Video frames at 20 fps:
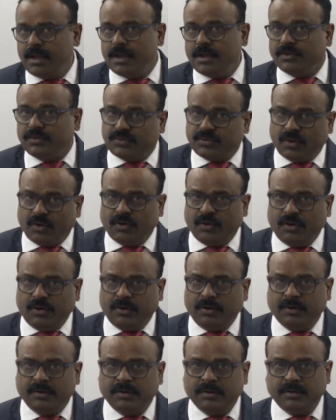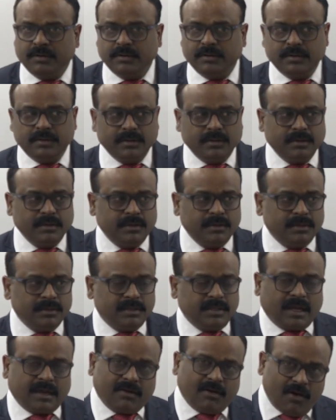So
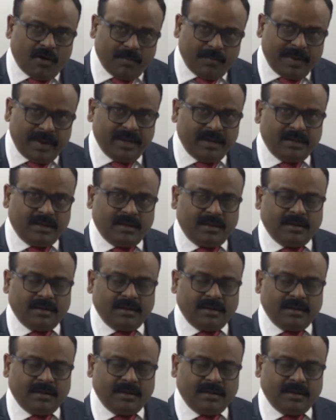the government